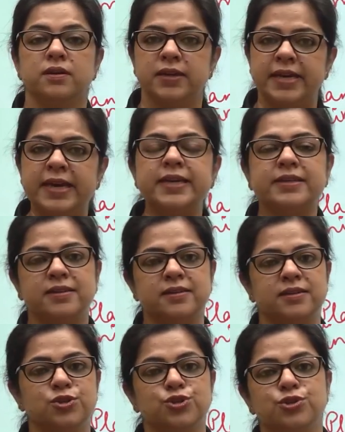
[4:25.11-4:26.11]
heat
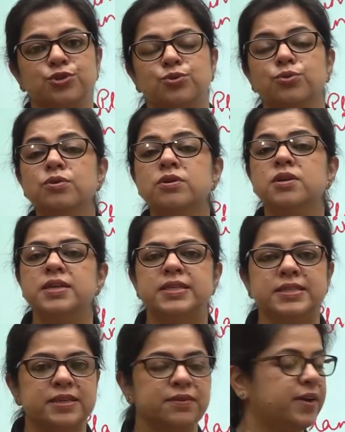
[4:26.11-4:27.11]
condition to
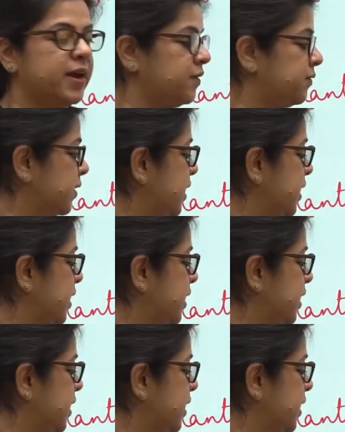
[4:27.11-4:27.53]
survive.